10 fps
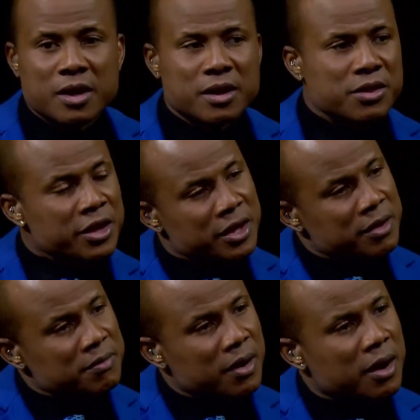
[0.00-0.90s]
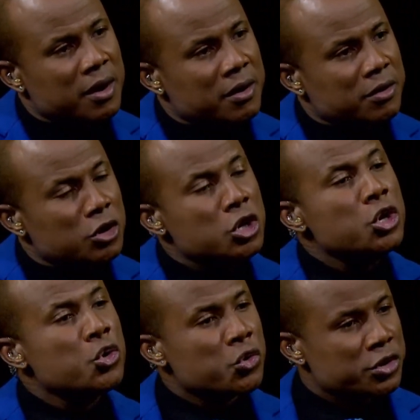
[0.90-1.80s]
They are
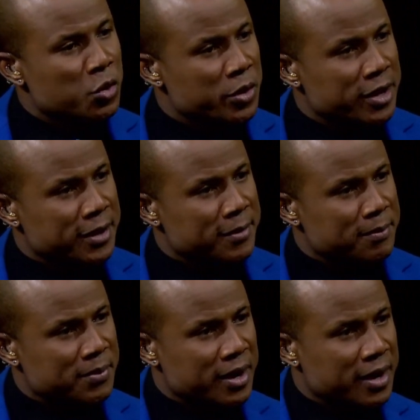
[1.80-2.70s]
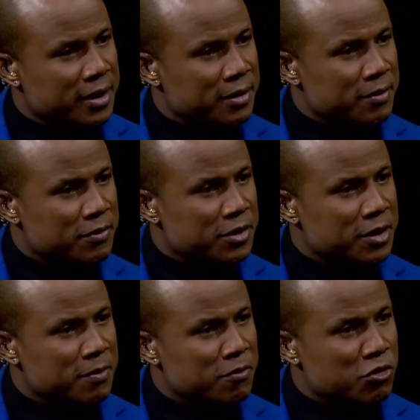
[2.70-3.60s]
lured away by
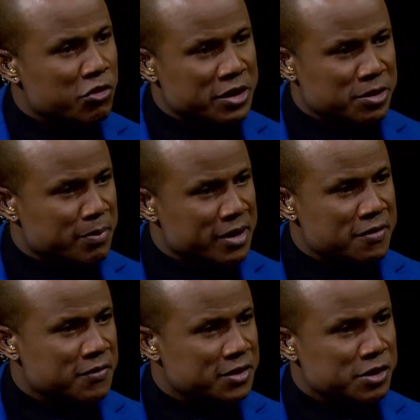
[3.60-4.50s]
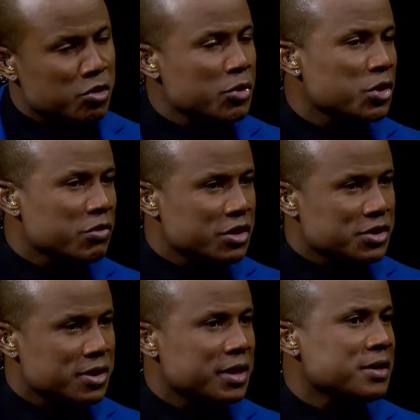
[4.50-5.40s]
the greater benefits and
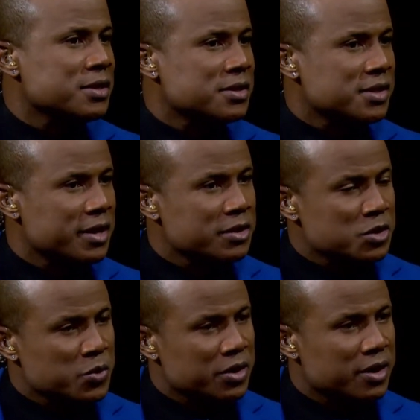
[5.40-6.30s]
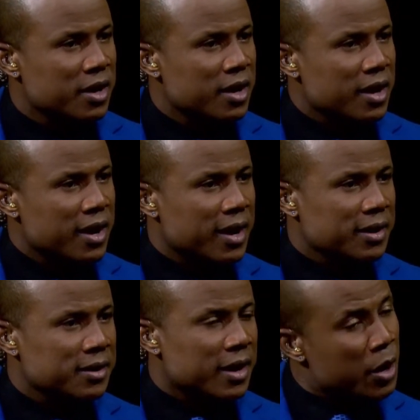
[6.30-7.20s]
remuneration that exists elsewhere.
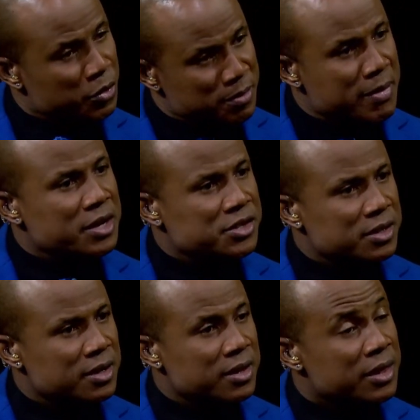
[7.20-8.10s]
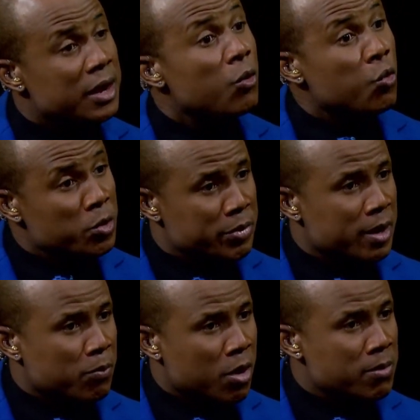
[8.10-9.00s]
And I would imagine that that would be a
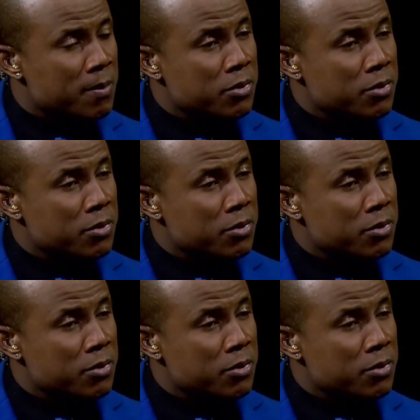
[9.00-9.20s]
problem,